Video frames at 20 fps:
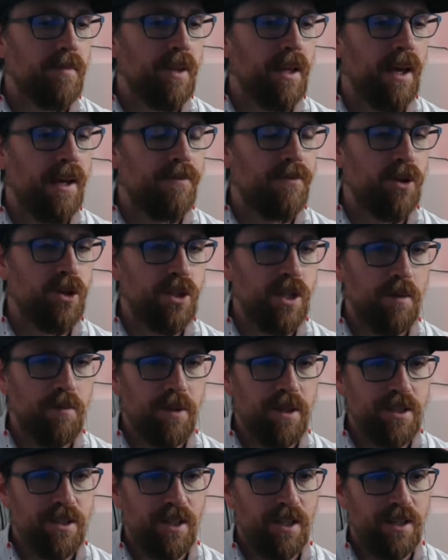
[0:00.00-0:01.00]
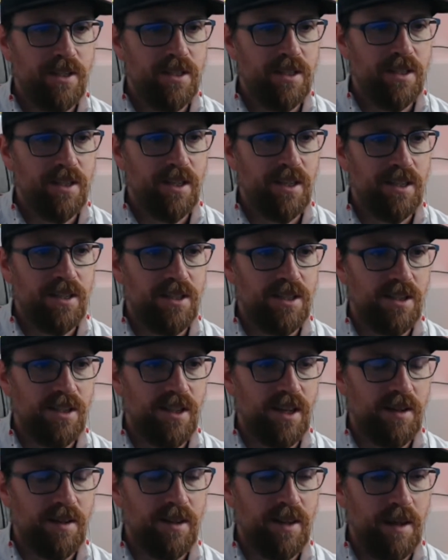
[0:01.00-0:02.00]
And for some,
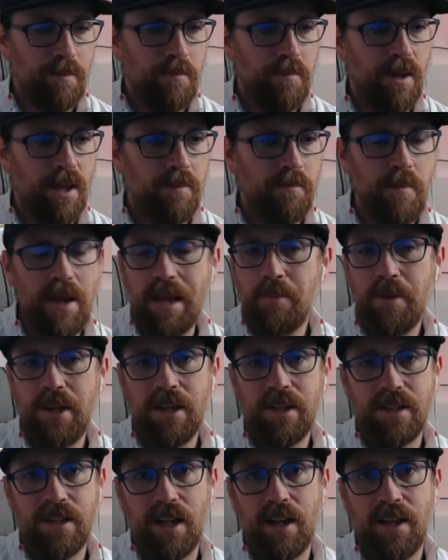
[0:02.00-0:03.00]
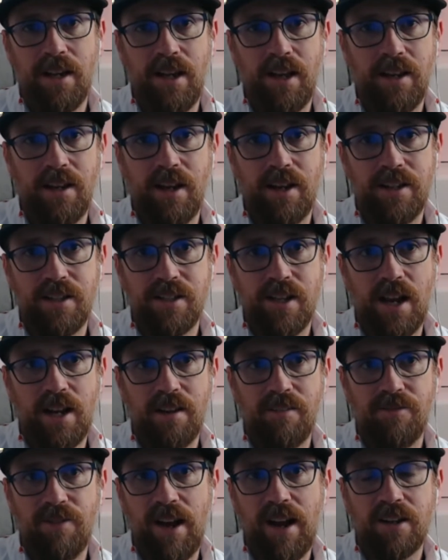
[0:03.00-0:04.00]
it may be a
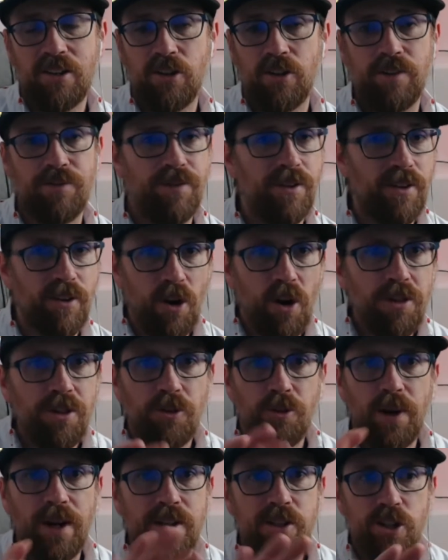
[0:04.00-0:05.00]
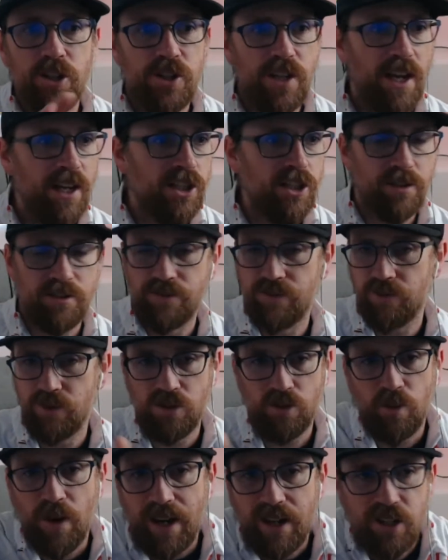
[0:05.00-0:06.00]
deciding factor if they're on the razor's edge of
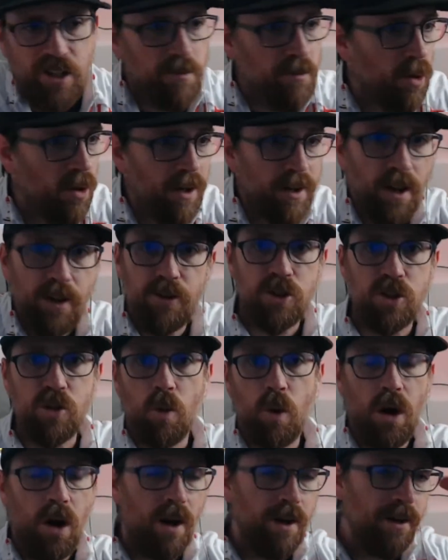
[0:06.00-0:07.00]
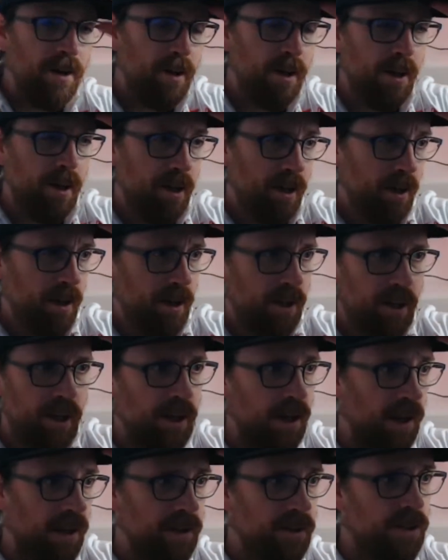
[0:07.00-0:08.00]
Wrexham or another squad.
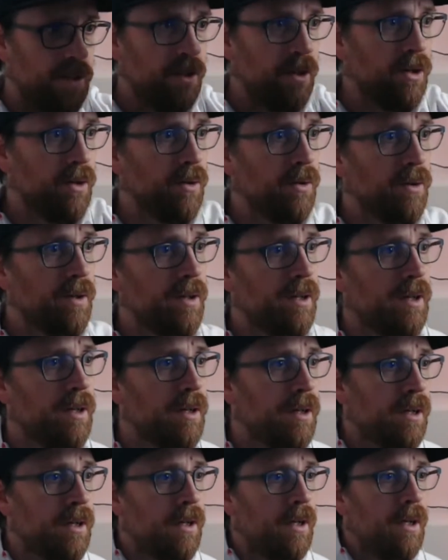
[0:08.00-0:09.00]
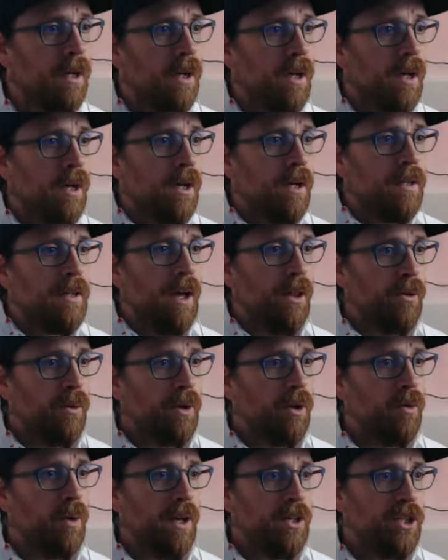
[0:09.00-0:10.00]
And so now the
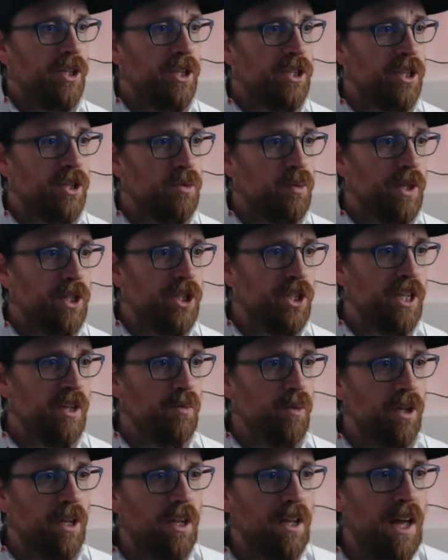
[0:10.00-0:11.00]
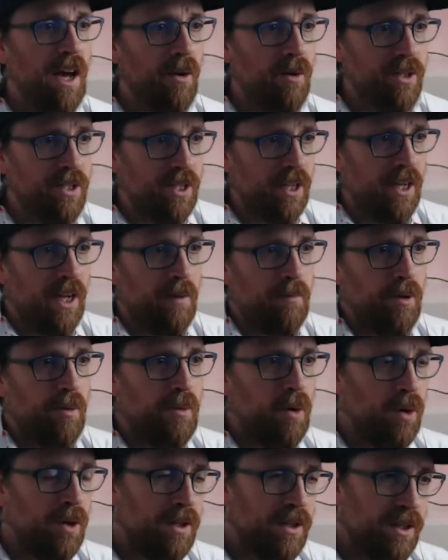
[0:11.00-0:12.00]
real question is which team will allow us to get
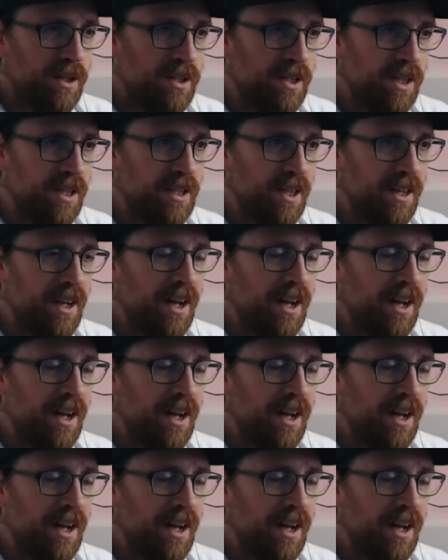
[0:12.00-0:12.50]
promoted this season?